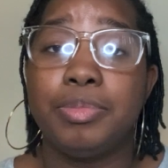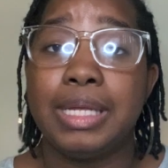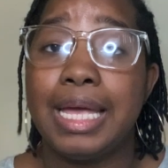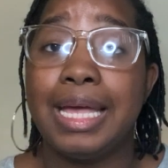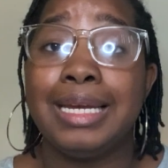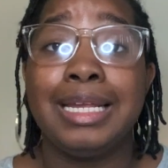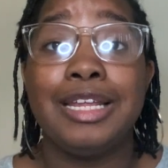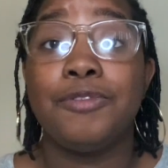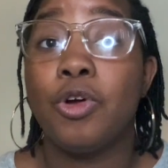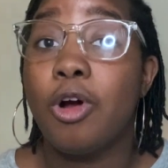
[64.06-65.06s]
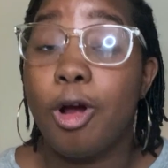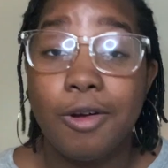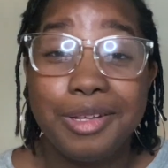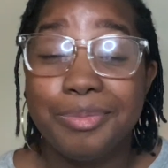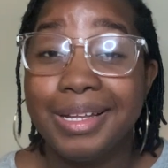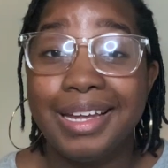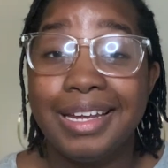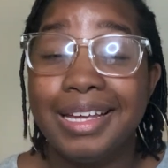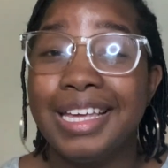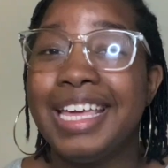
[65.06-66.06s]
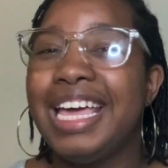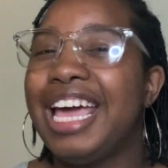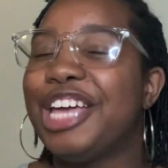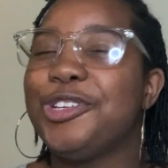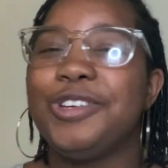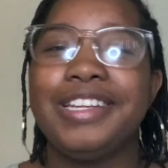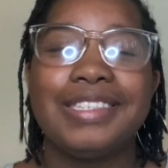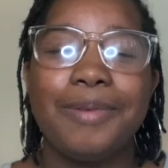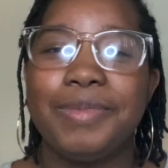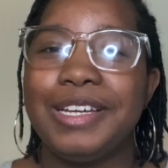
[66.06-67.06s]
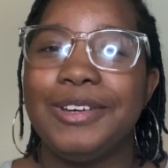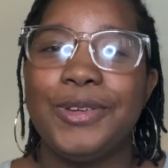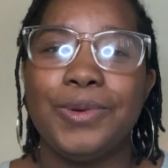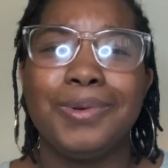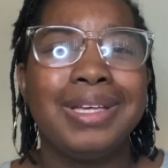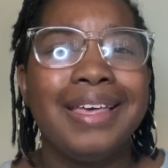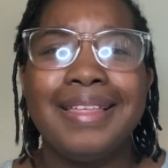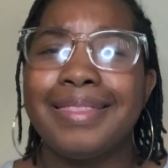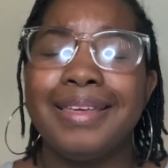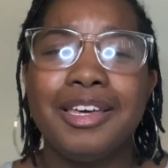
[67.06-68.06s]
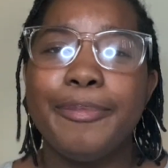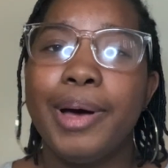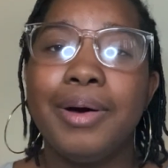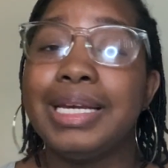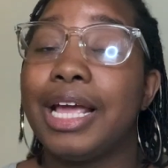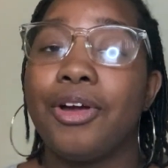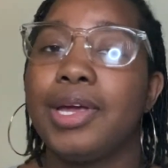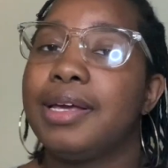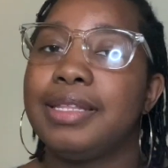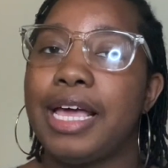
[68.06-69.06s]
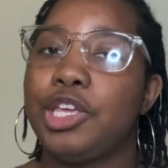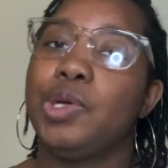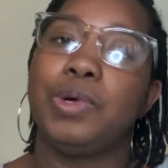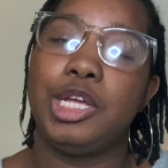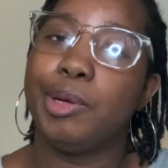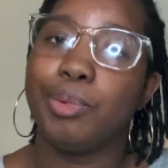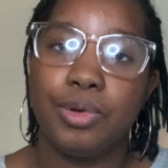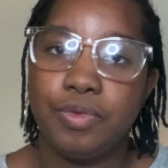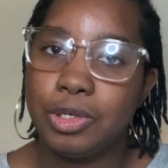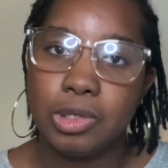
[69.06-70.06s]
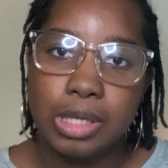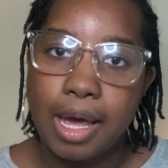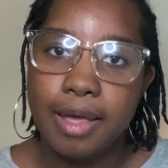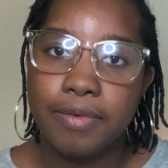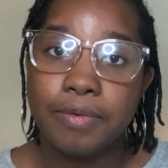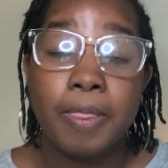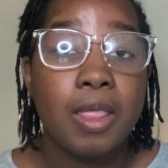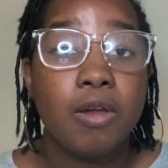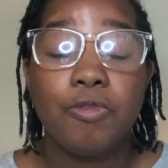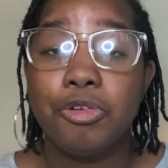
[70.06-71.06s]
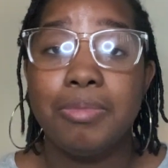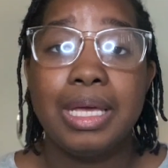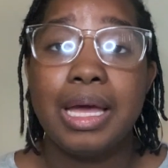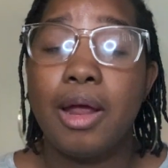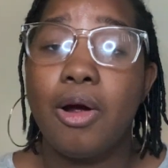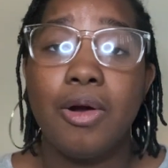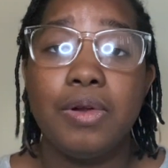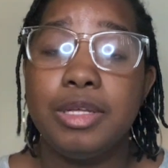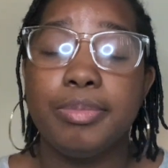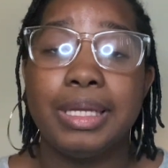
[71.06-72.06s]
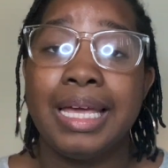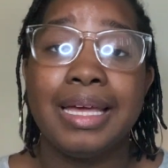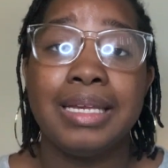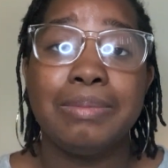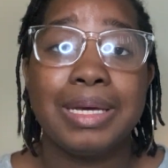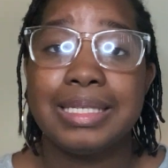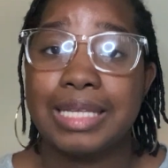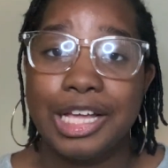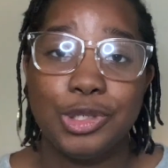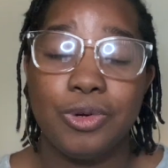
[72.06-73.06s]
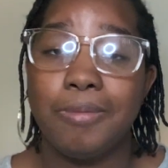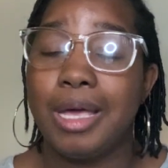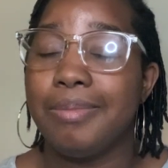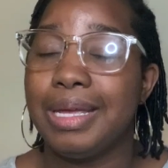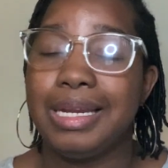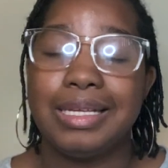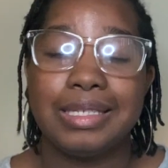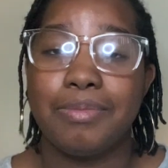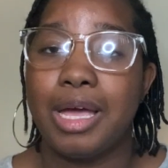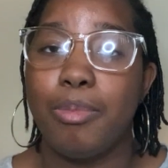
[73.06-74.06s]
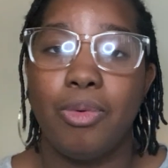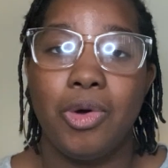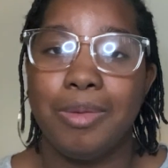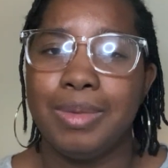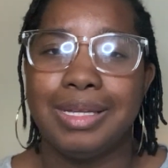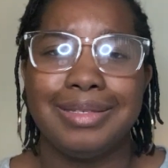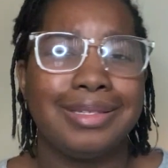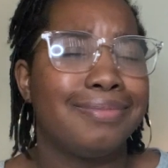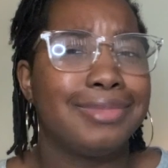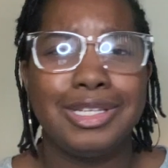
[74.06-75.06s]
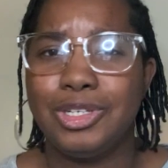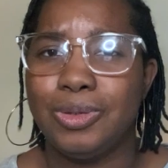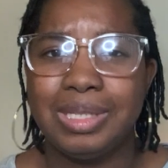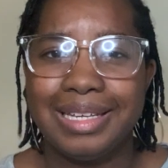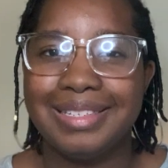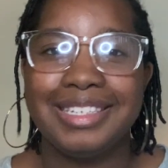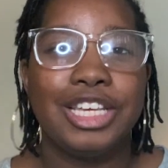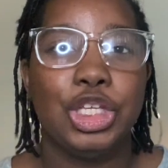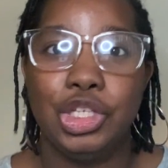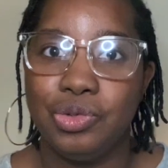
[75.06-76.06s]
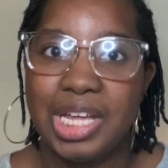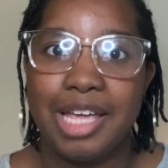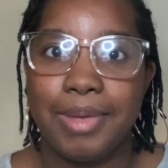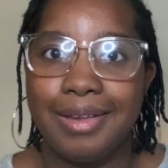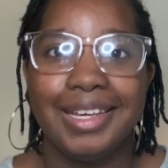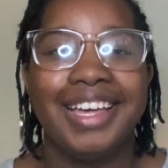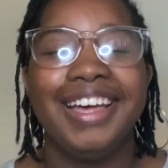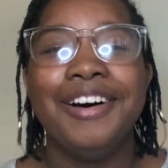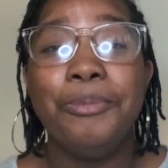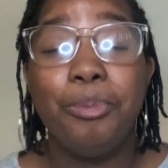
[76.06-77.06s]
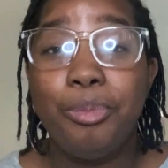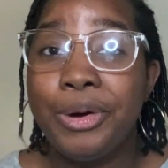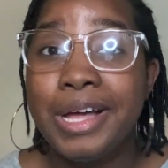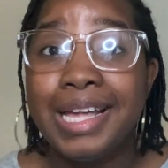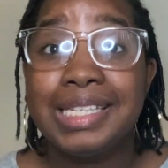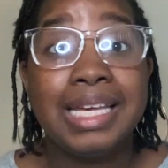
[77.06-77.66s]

plan. And if you're already planning and you need something new, think about an area that you want to improve in your life. For me, I already plan my schedule, my meetings and my appointments, to-do list, you name it. But